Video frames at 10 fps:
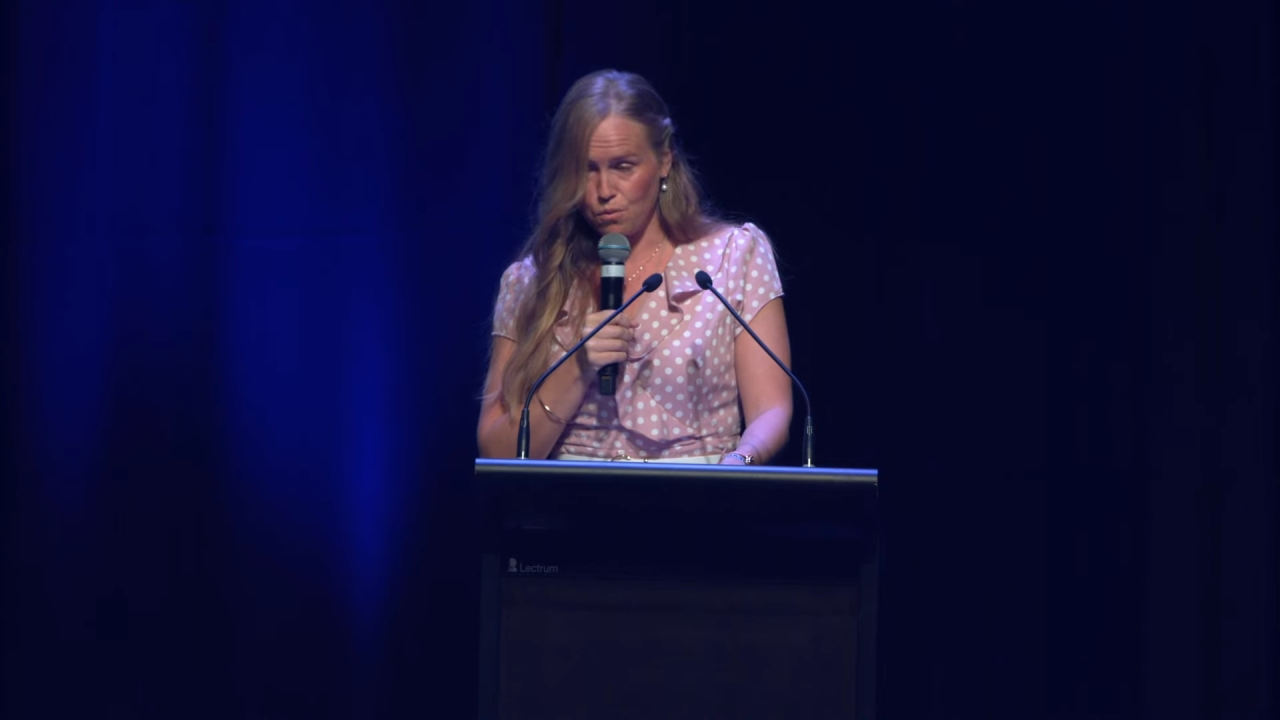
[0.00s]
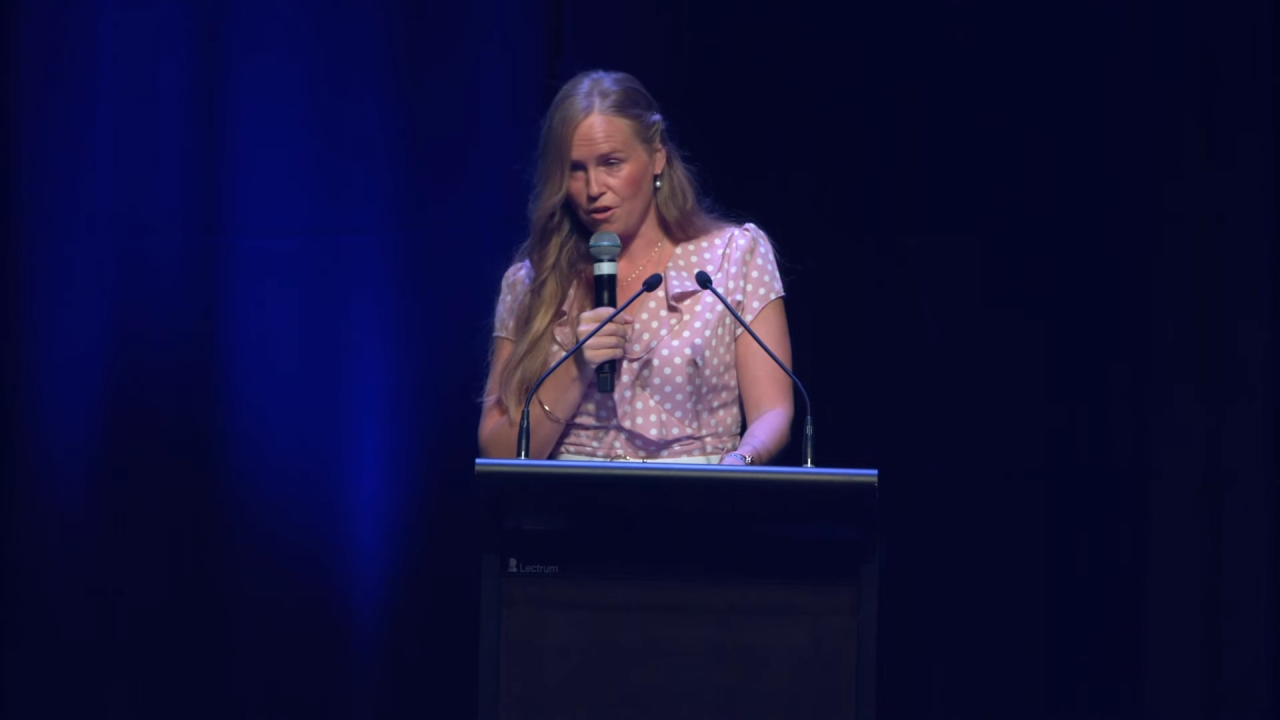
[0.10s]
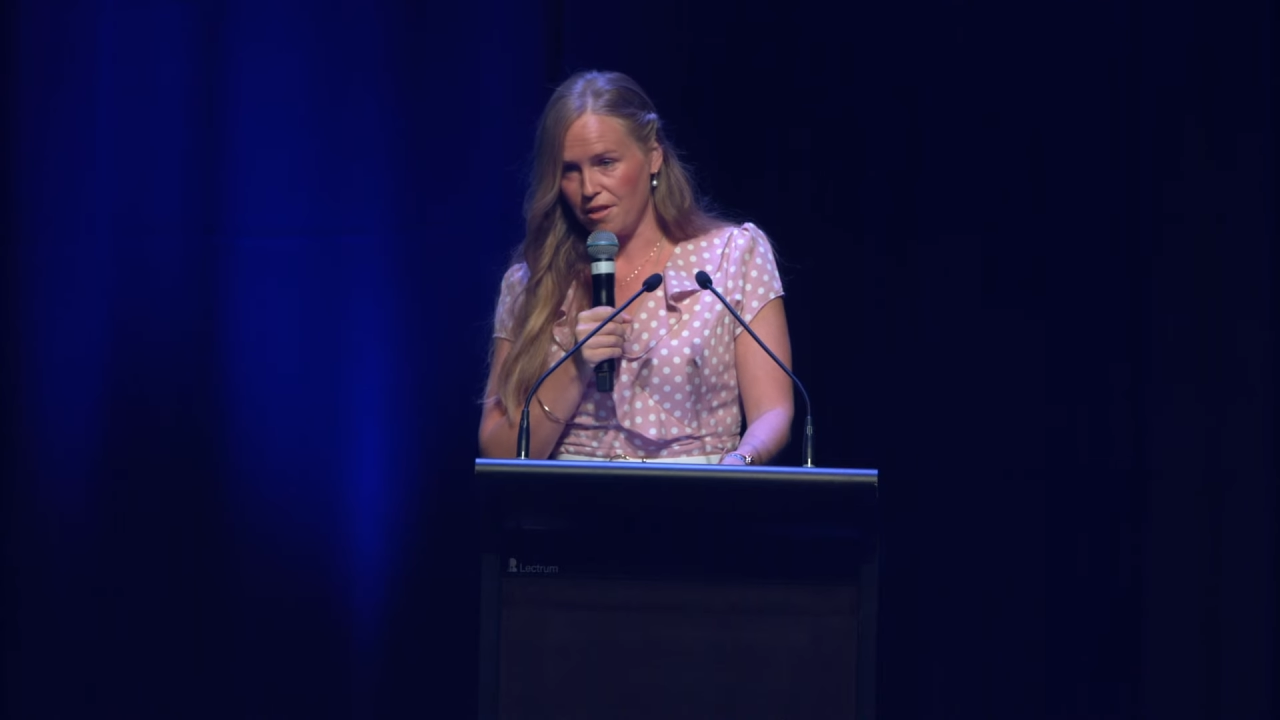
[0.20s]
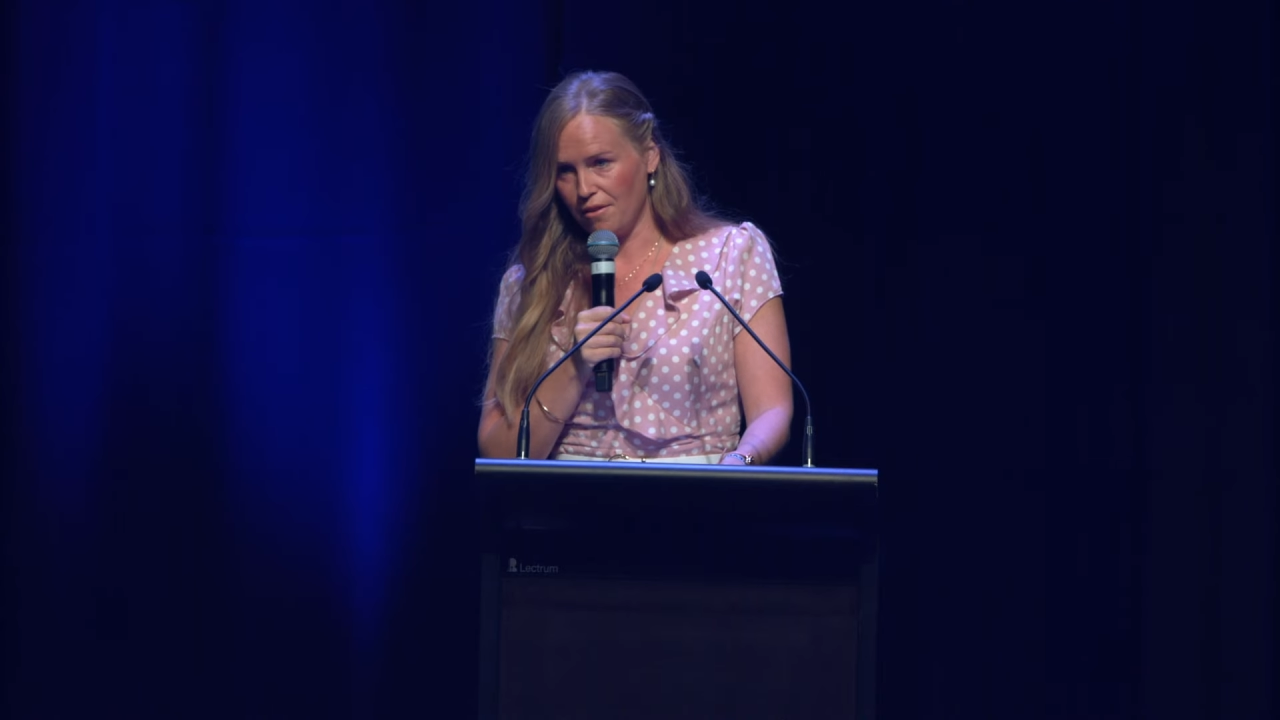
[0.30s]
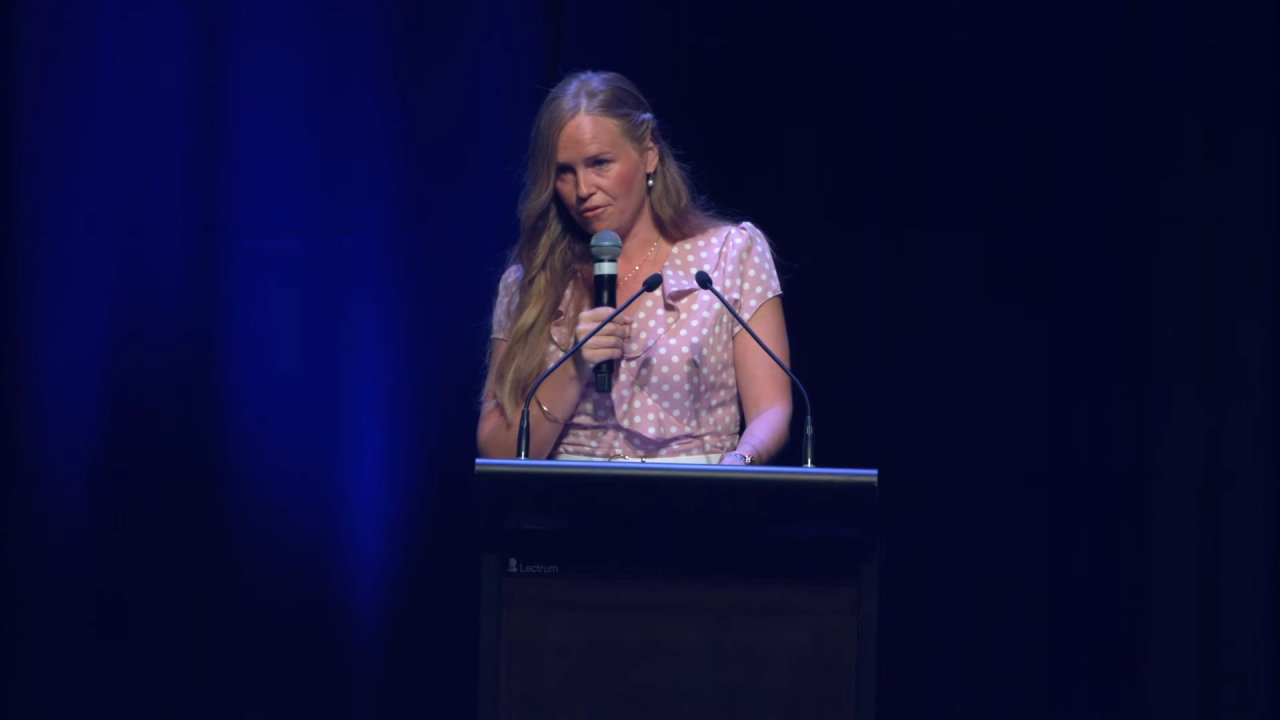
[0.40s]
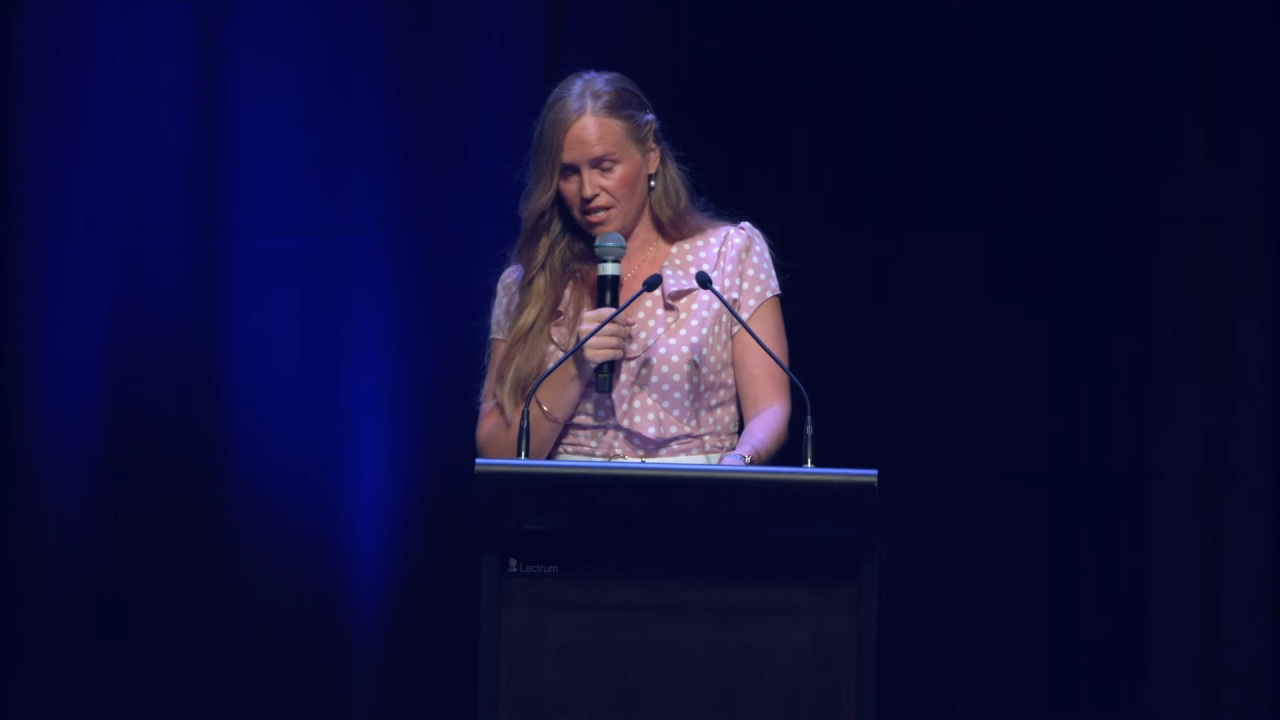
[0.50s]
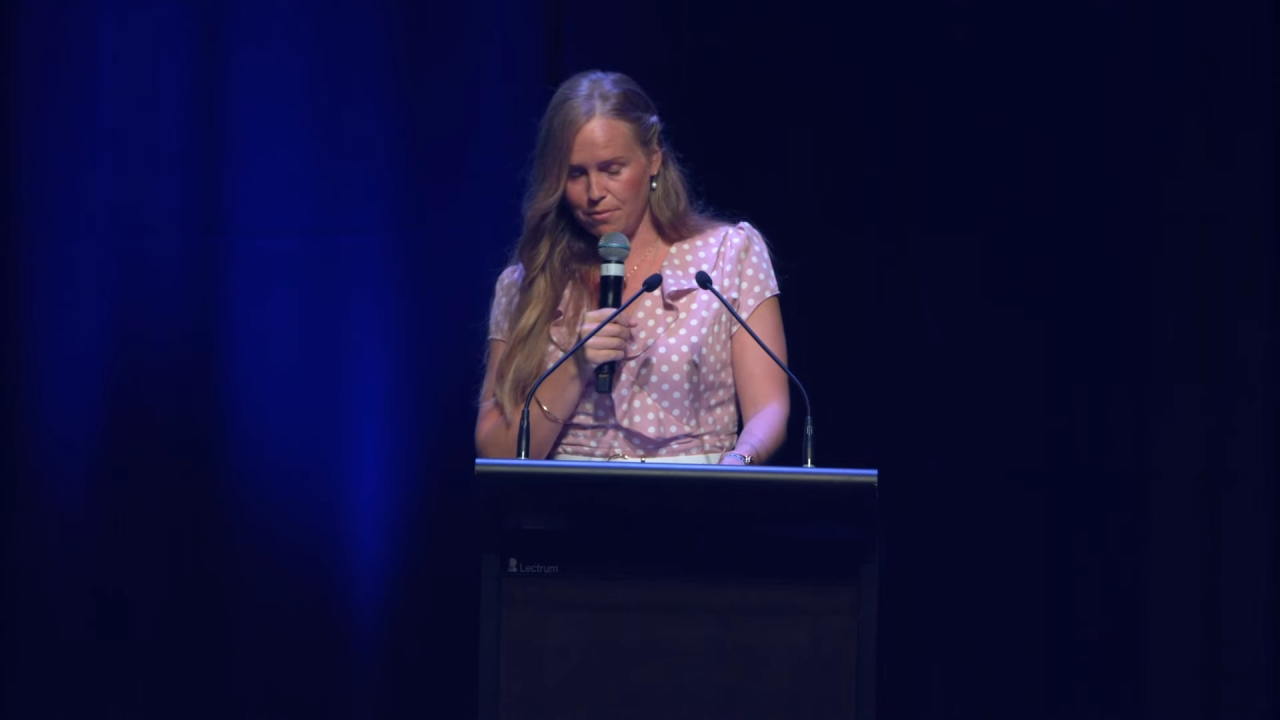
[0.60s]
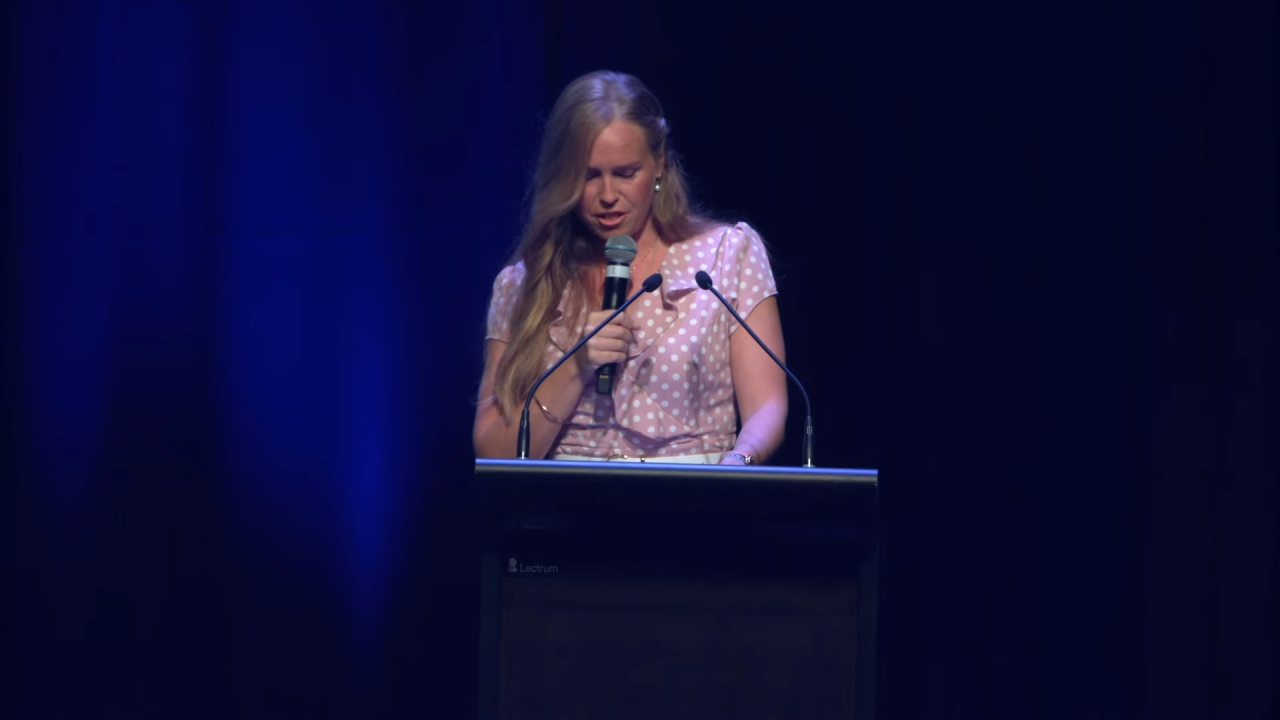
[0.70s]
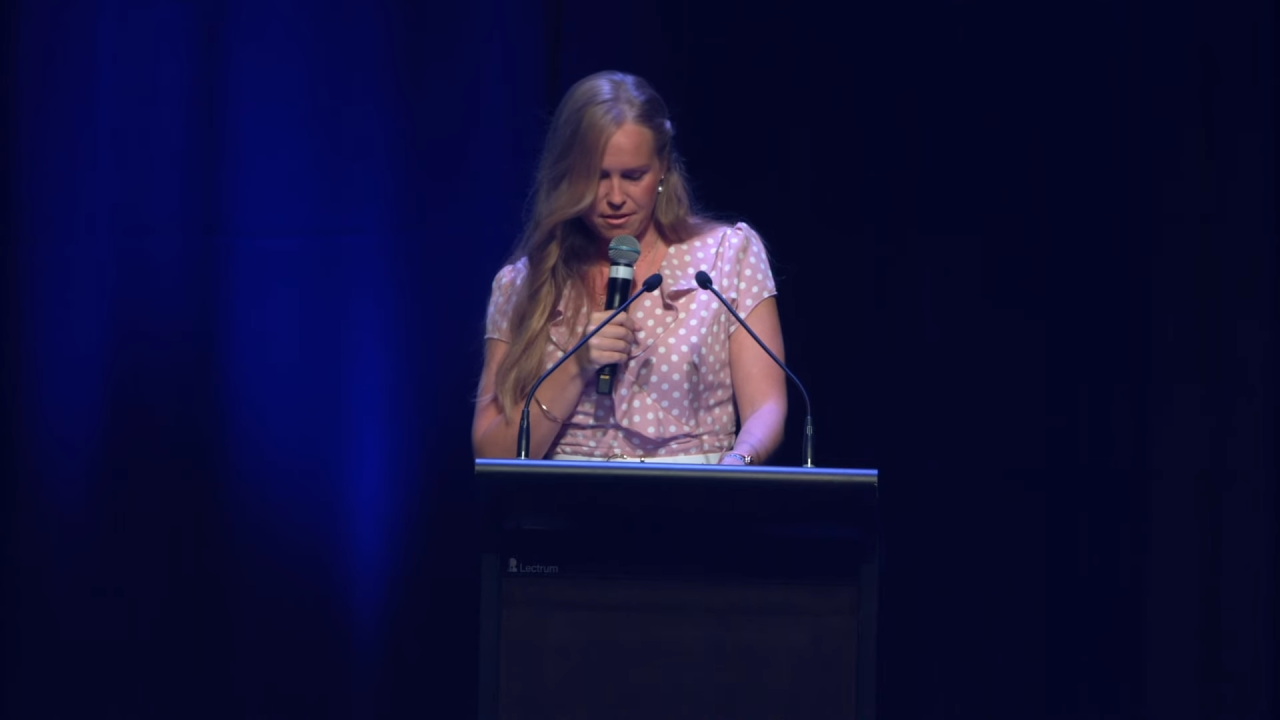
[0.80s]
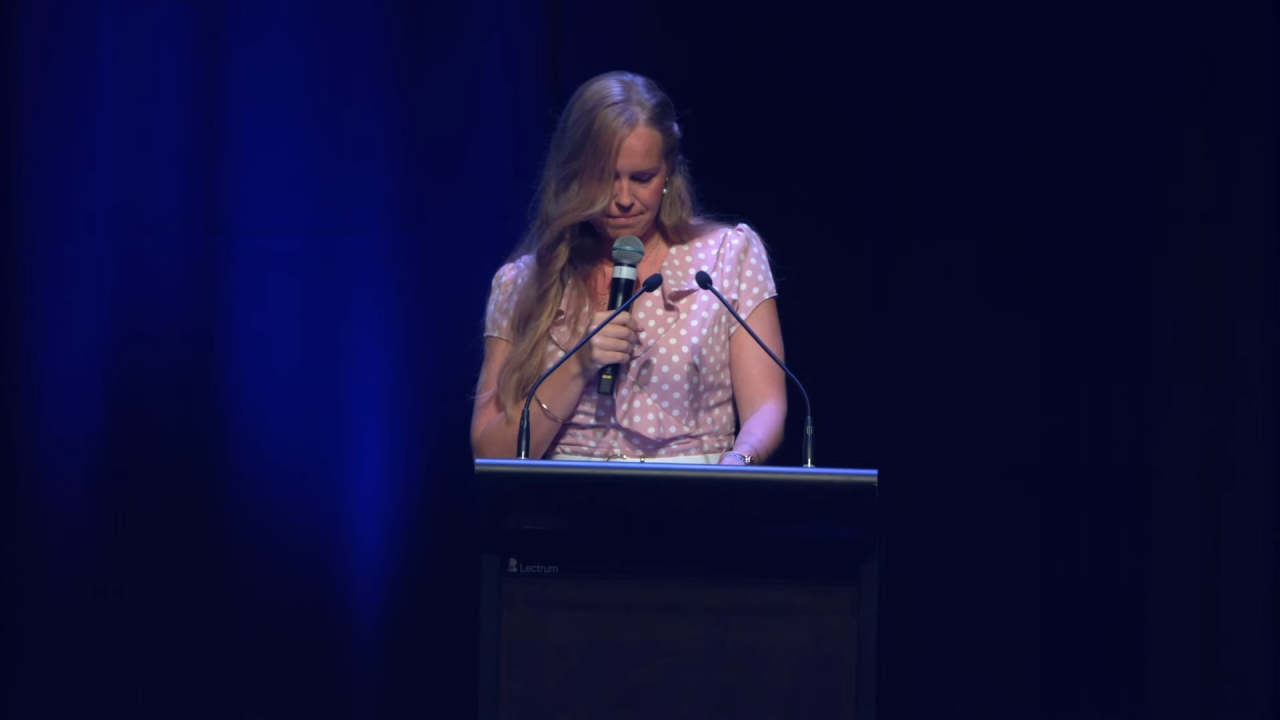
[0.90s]
worthy of
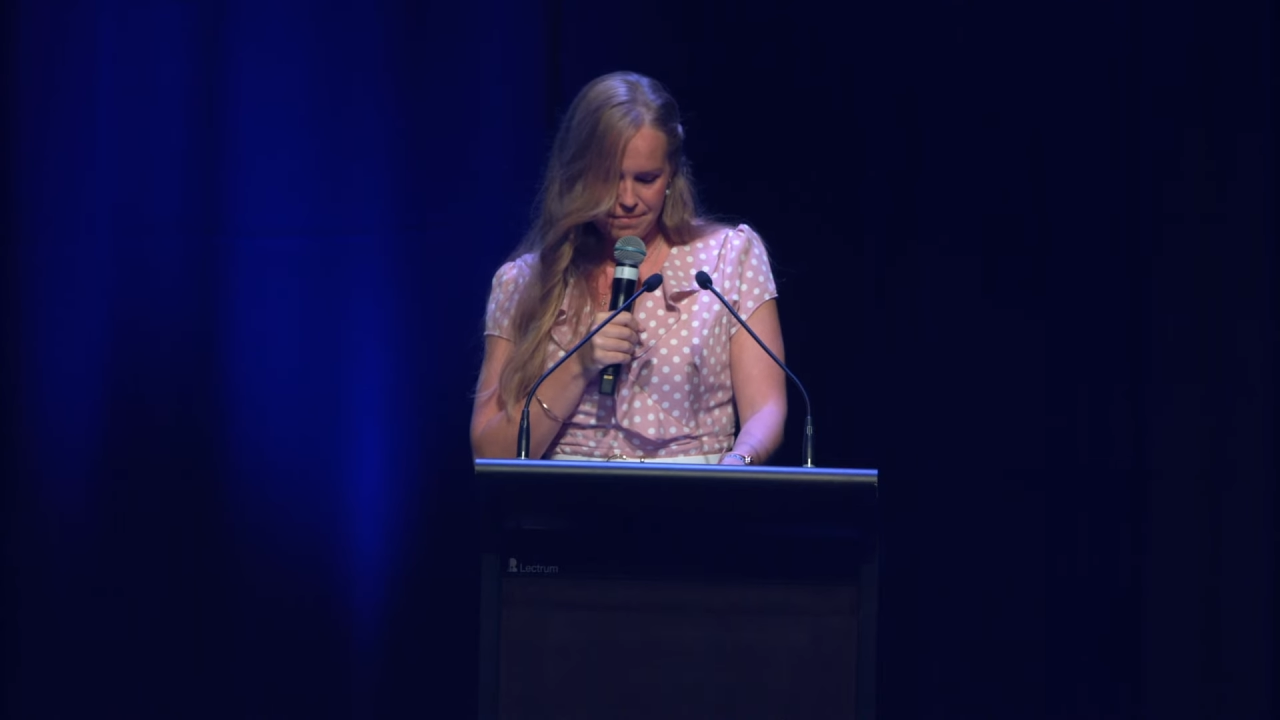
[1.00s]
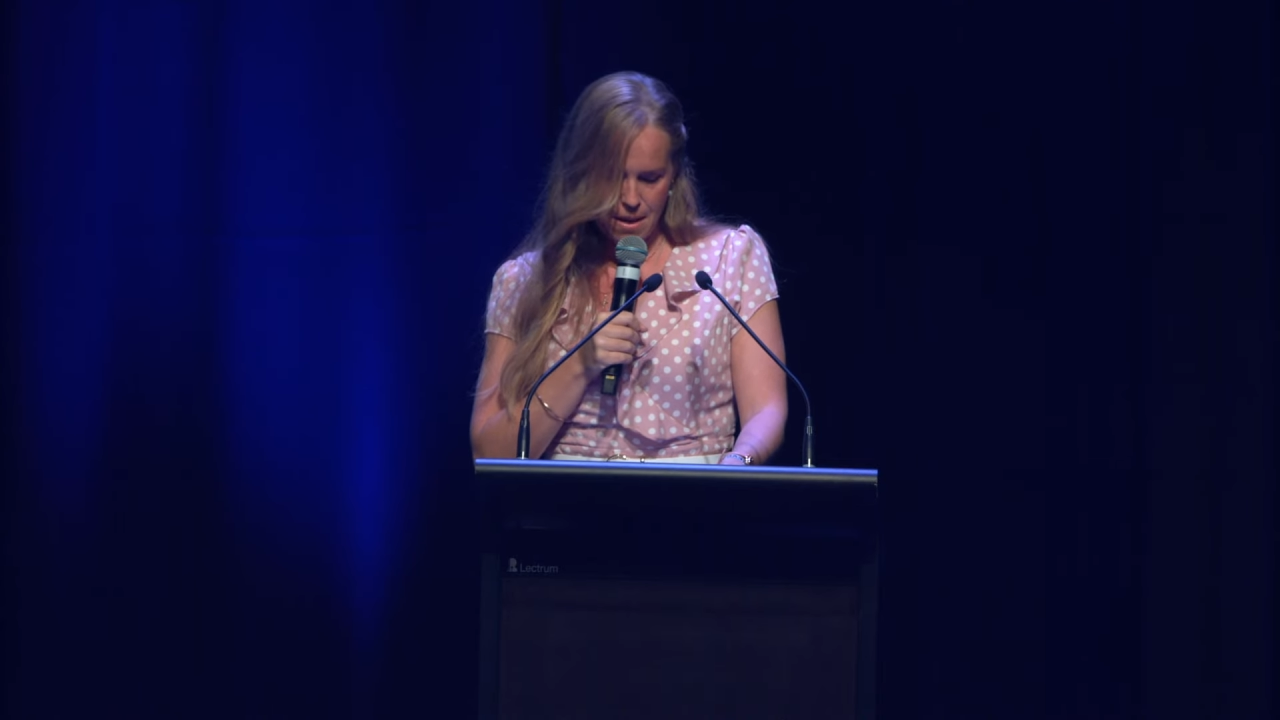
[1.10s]
redemption,